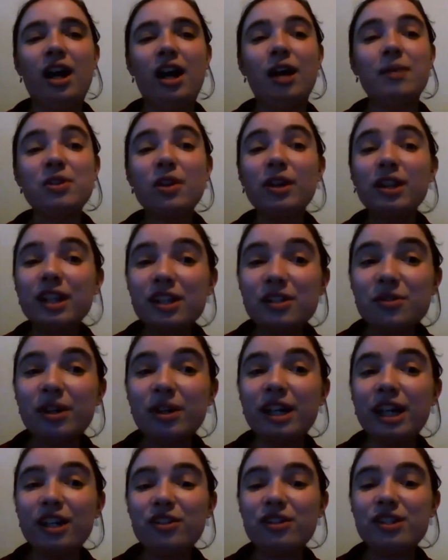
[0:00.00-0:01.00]
So I think it's really
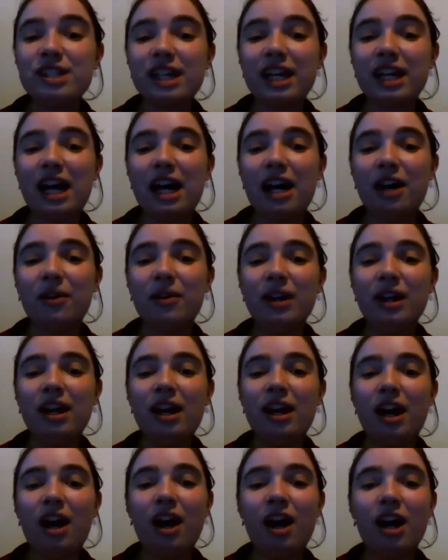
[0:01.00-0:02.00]
interesting how
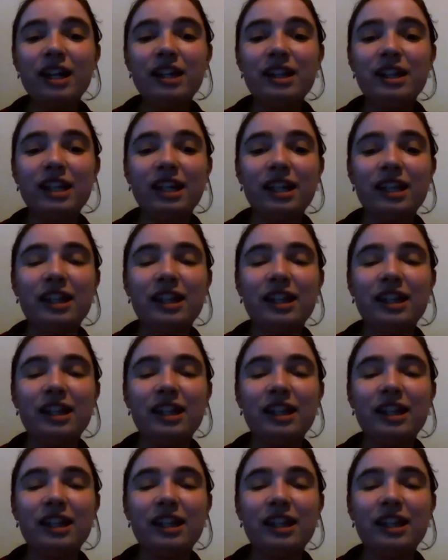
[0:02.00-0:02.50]
I think